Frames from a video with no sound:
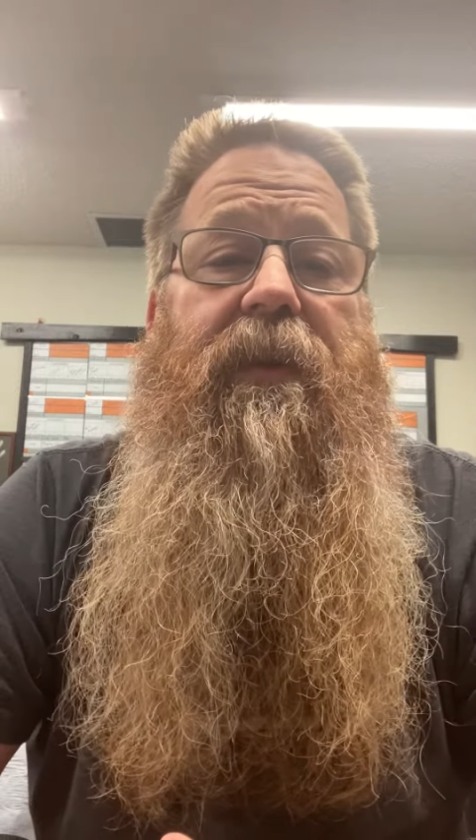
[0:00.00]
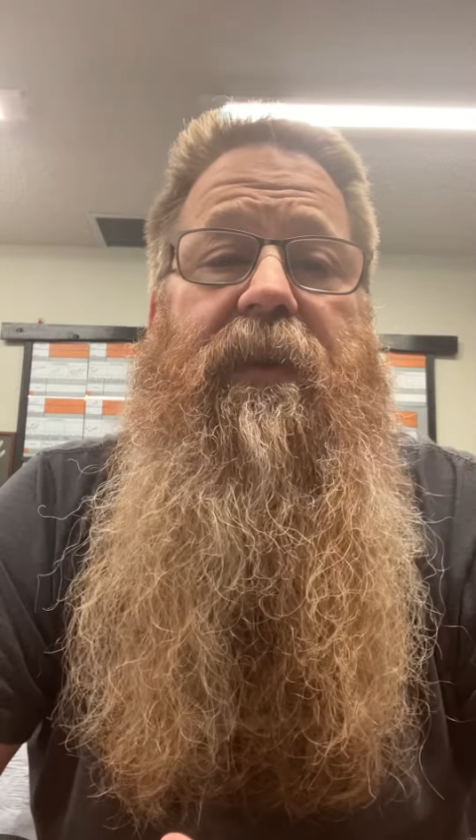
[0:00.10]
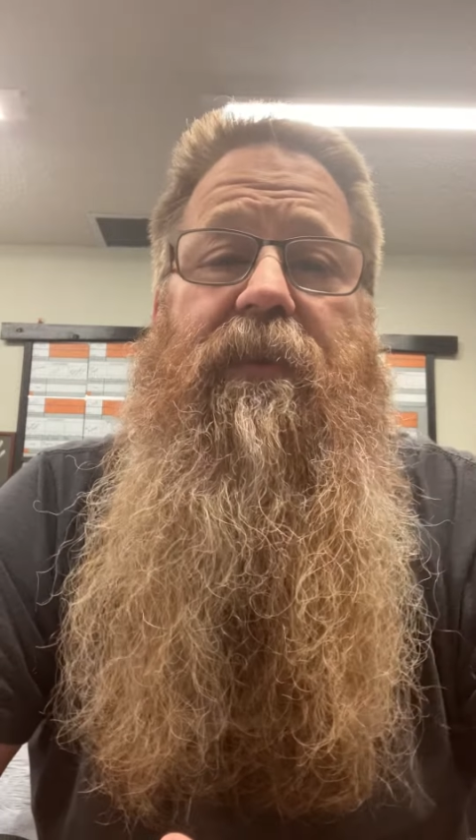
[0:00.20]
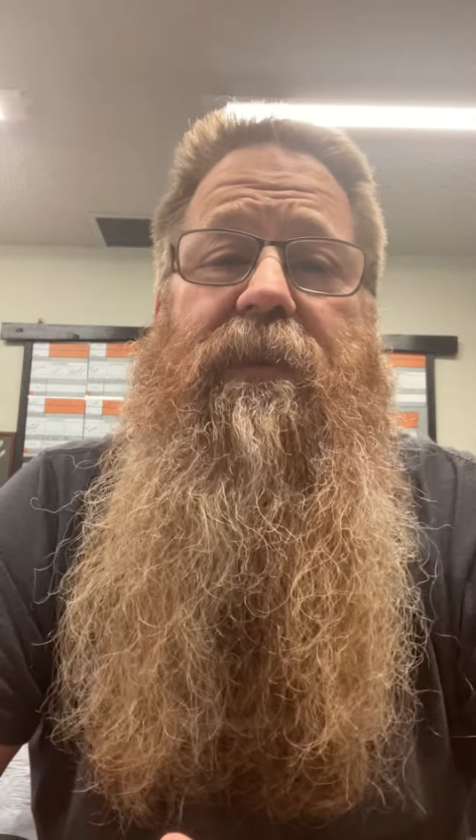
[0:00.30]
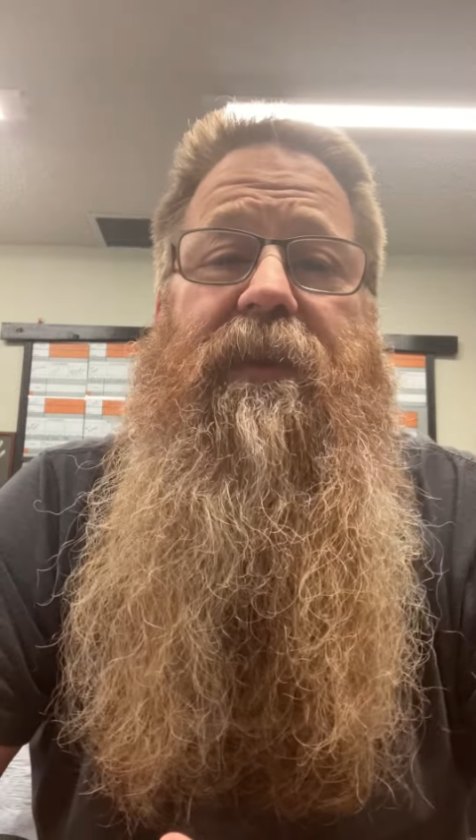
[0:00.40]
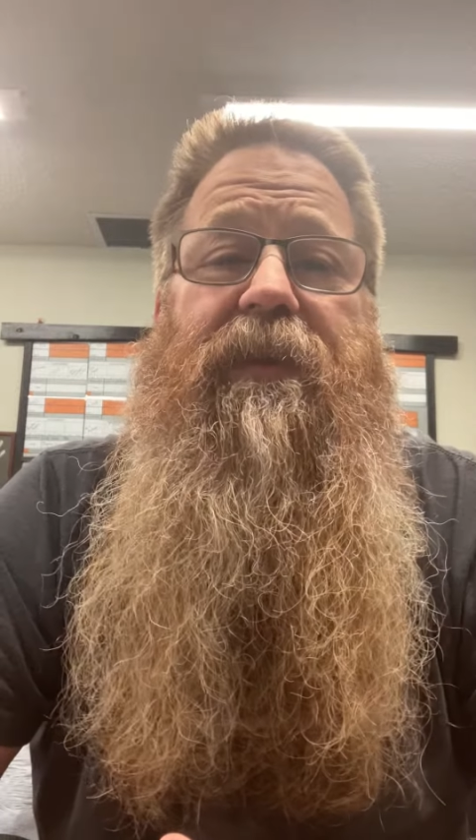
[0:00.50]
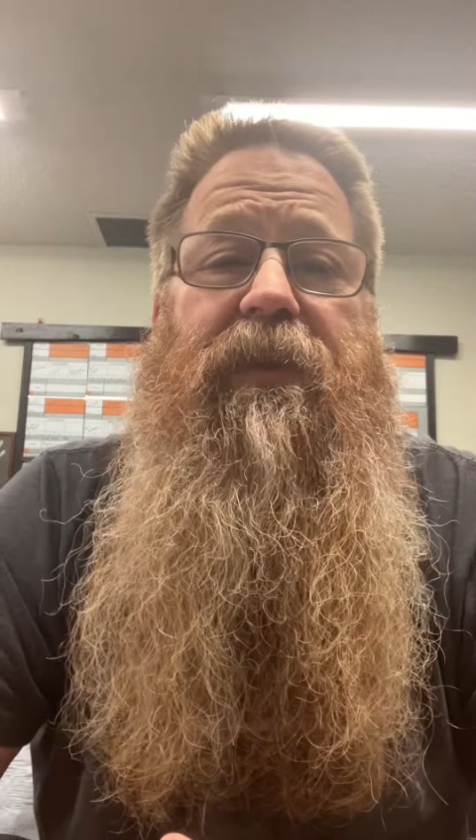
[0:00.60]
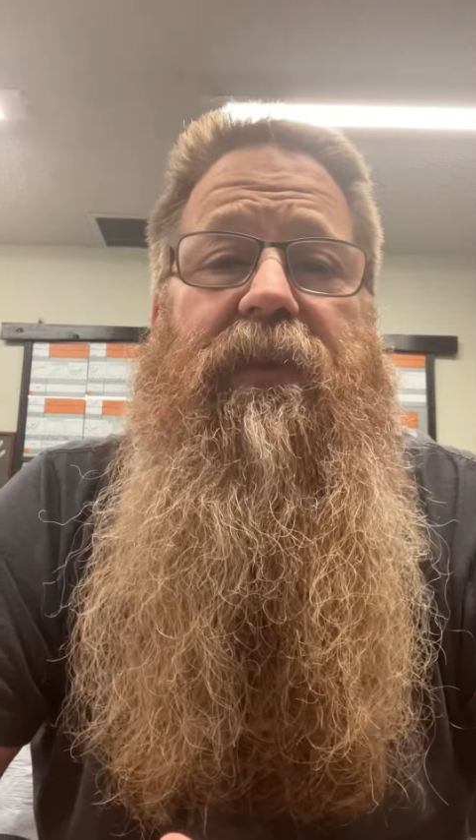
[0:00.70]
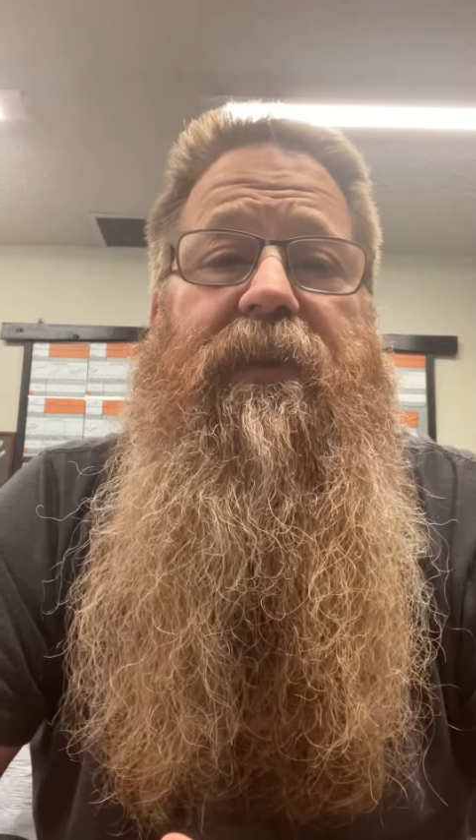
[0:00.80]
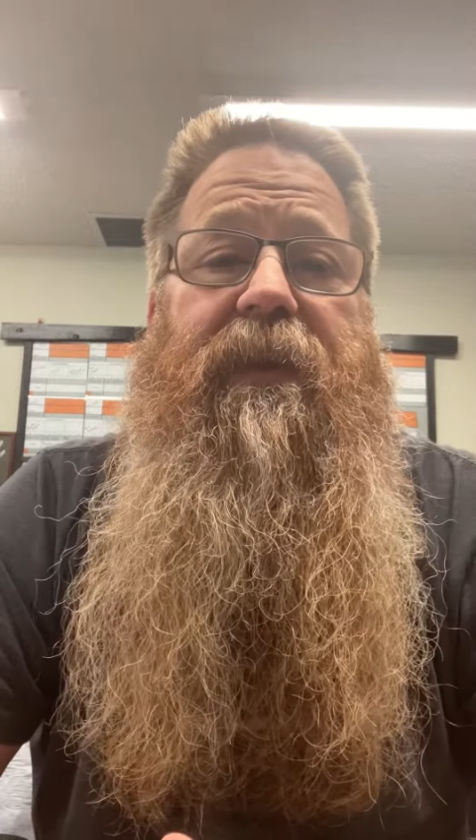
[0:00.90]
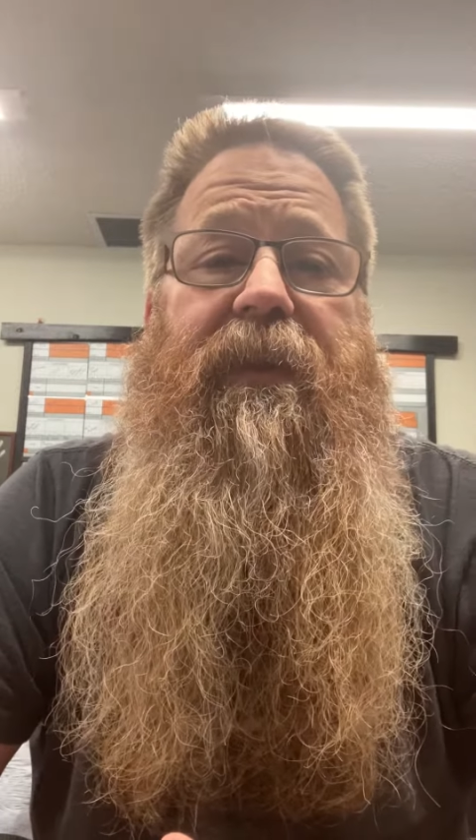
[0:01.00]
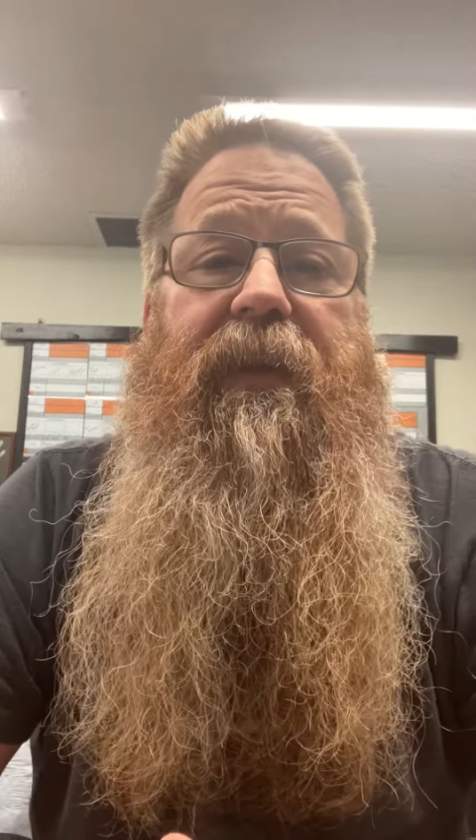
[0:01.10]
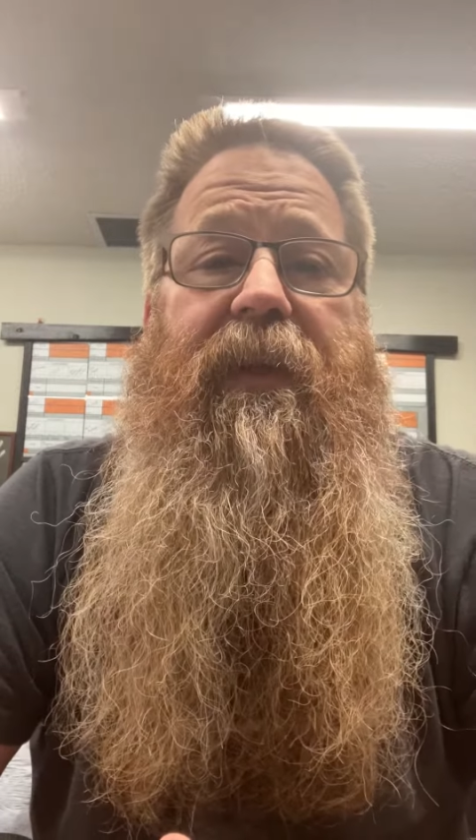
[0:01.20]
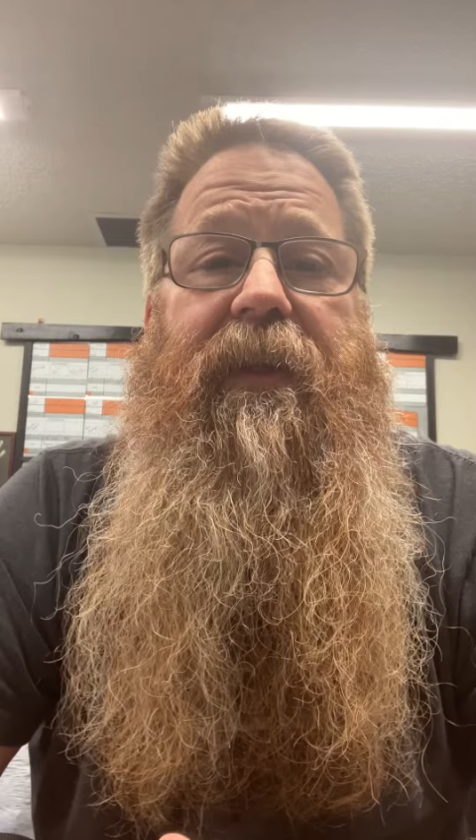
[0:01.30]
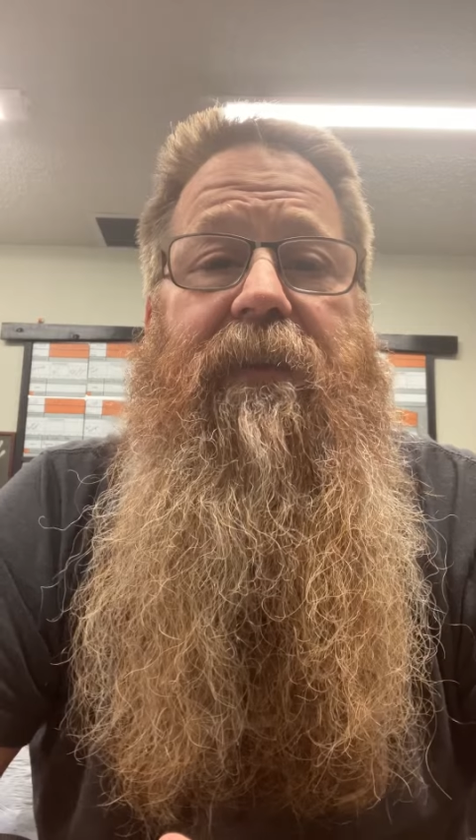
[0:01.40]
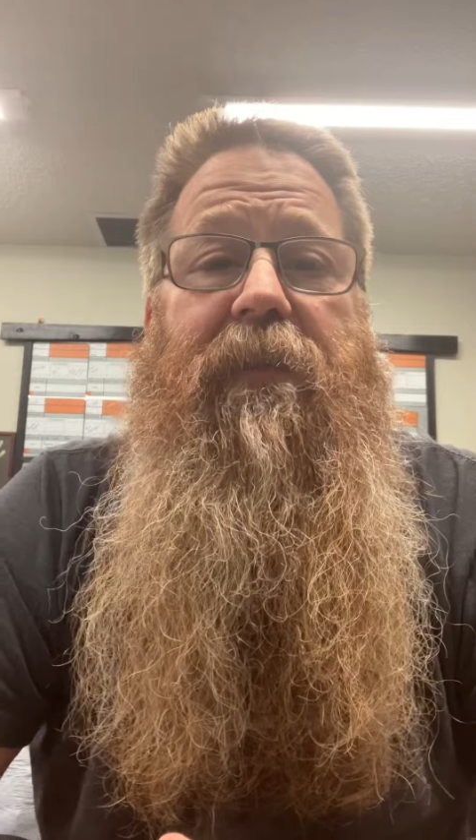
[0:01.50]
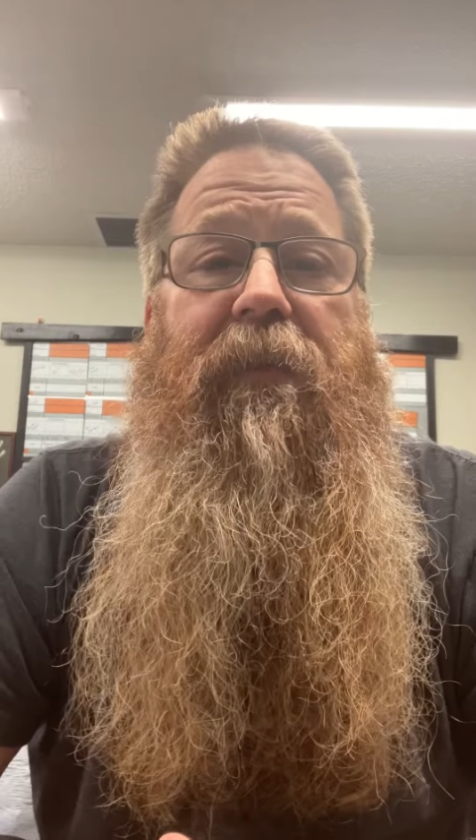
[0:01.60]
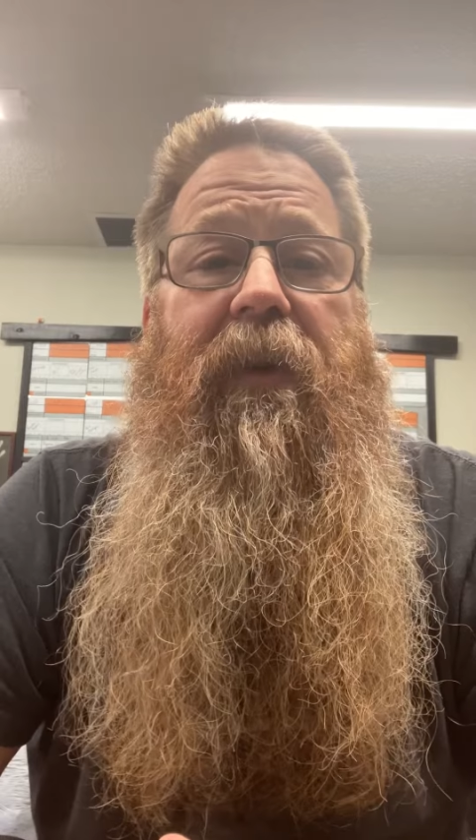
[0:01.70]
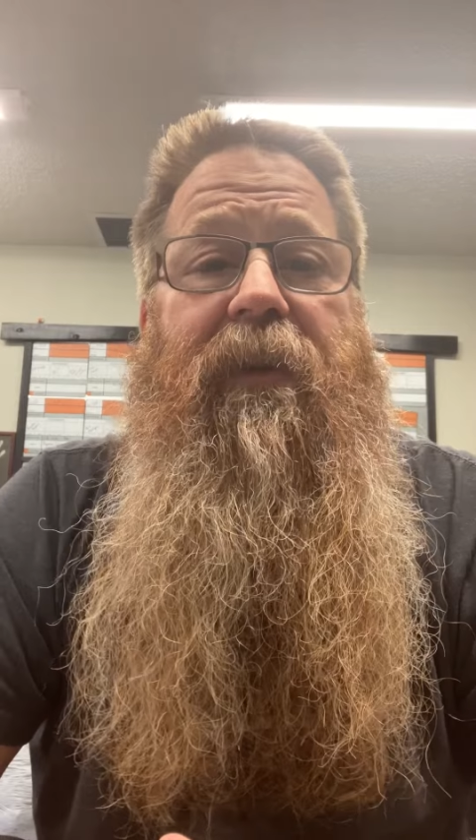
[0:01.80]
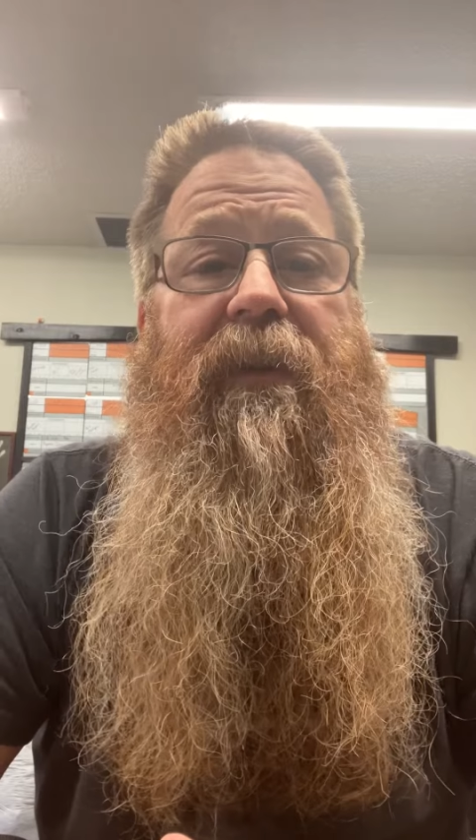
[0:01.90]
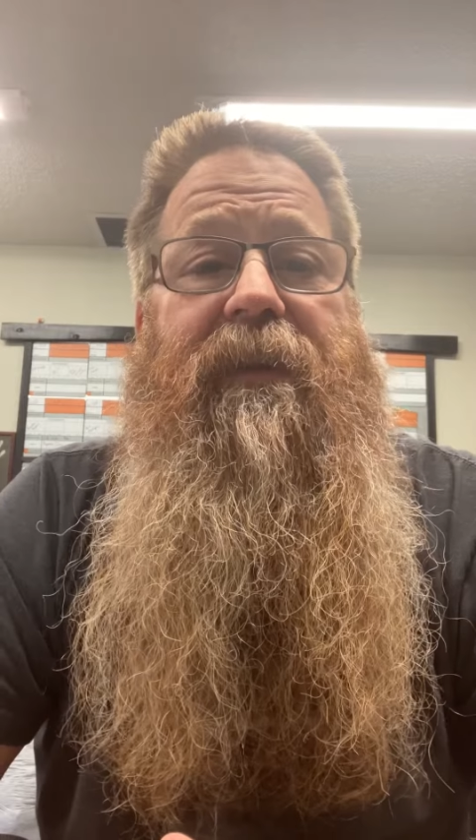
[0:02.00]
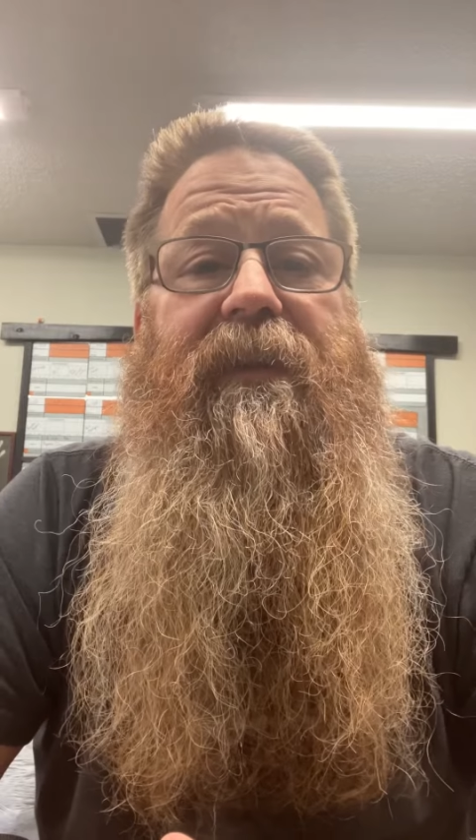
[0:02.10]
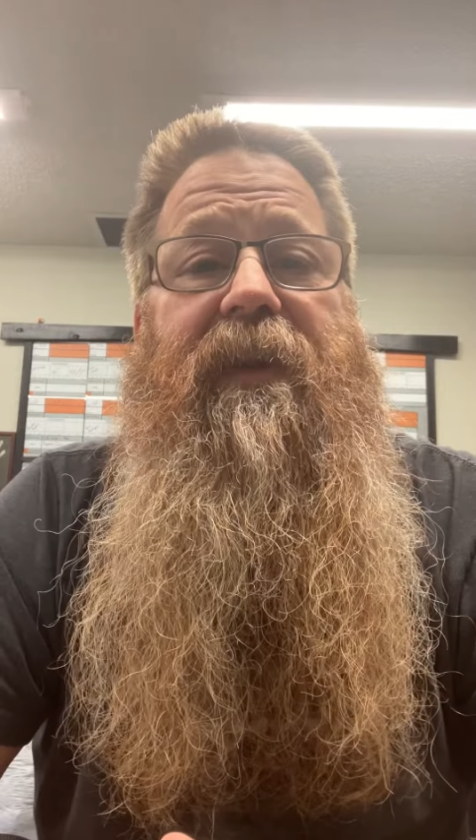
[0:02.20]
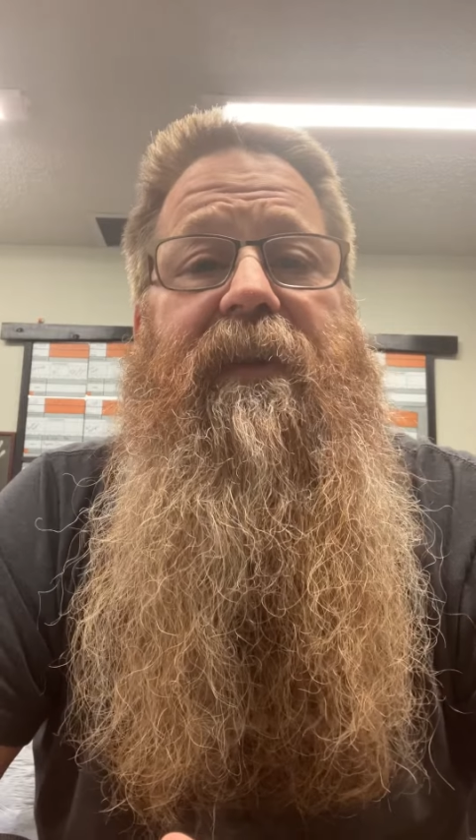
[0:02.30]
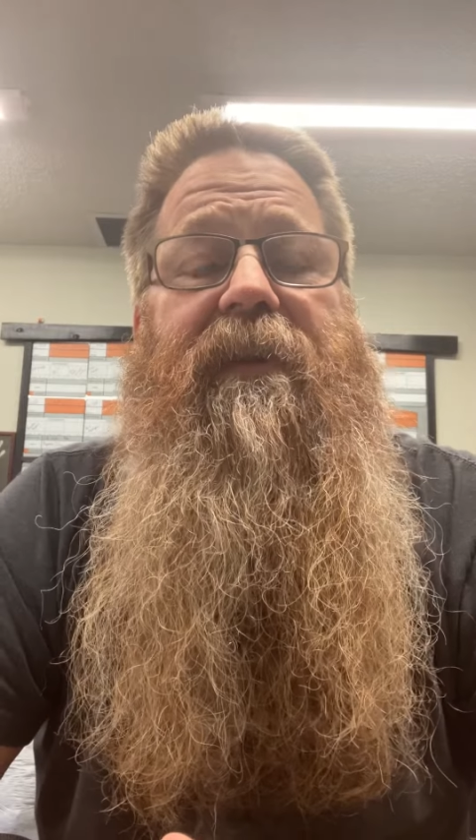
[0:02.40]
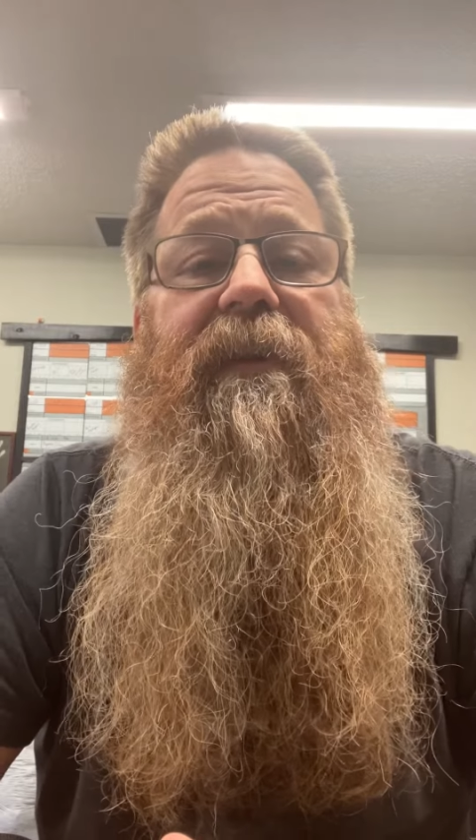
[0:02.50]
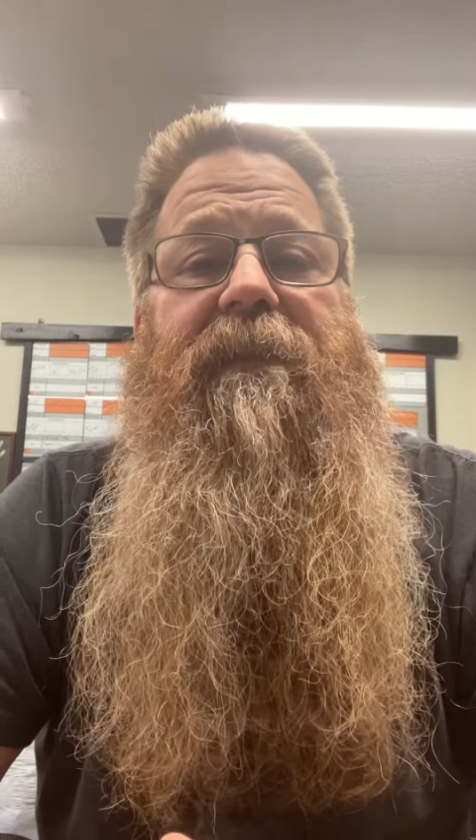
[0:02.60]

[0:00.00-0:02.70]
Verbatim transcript: he was introducing the kingdom upon his death.